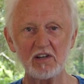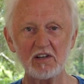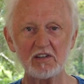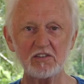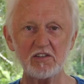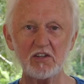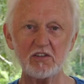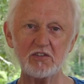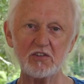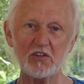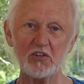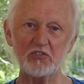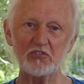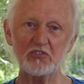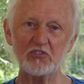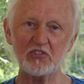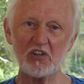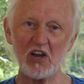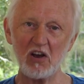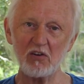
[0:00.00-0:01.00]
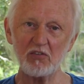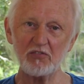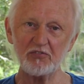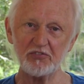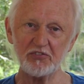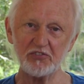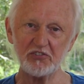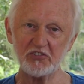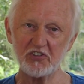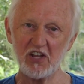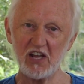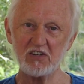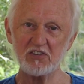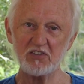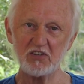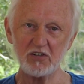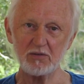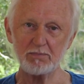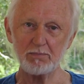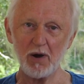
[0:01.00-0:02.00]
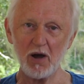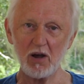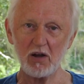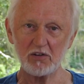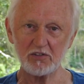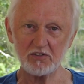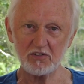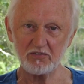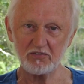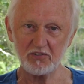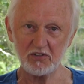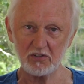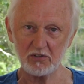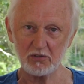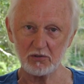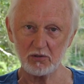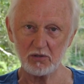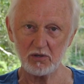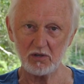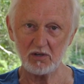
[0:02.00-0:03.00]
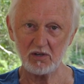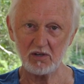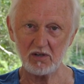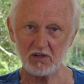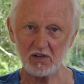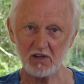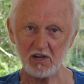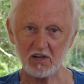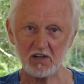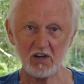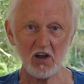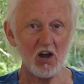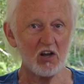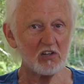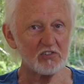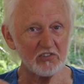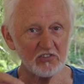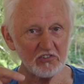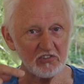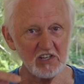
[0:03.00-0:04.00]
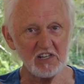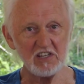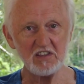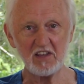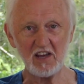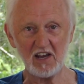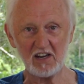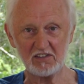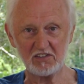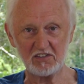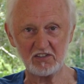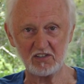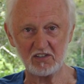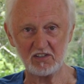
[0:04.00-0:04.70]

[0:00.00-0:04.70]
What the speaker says: that the self-centered part of you can't see that.